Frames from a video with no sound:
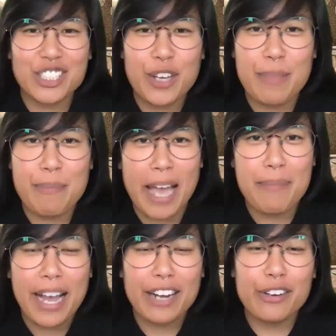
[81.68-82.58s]
in my
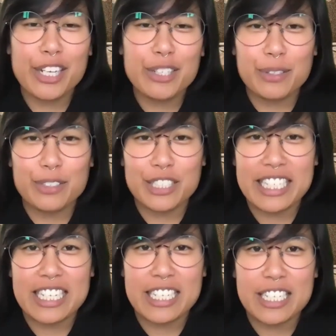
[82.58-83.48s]
background, what we're
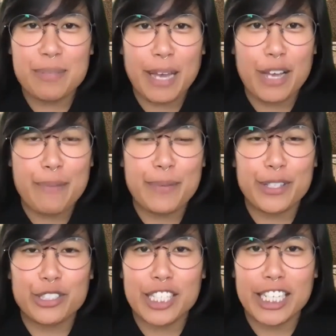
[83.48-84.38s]
seeing is my
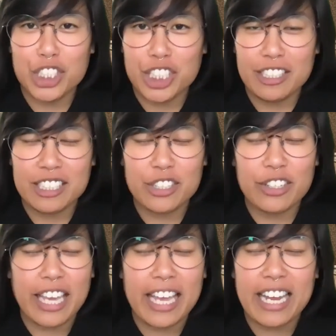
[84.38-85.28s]
grandmother's kitchen. So
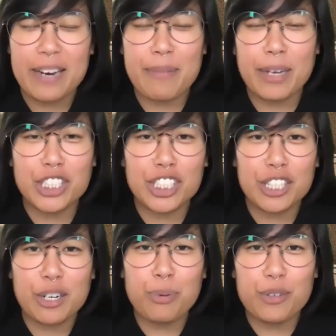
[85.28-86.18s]
again, I had mentioned
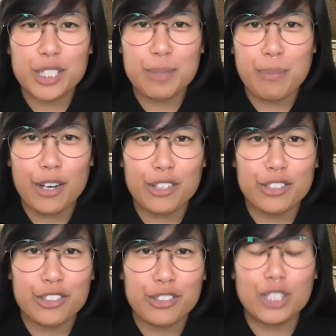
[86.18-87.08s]
in a previous
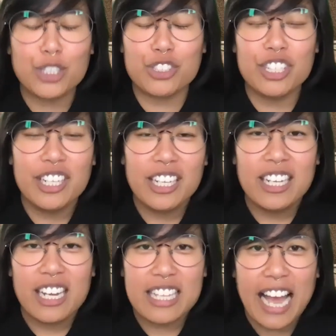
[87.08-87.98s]
model module
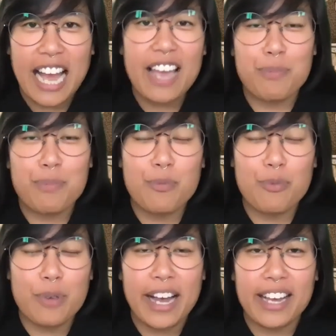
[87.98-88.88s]
I have
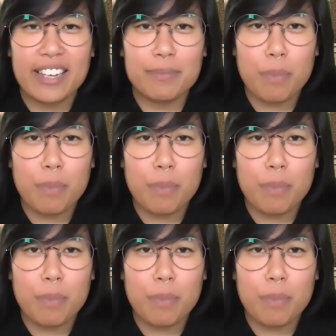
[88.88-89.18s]
I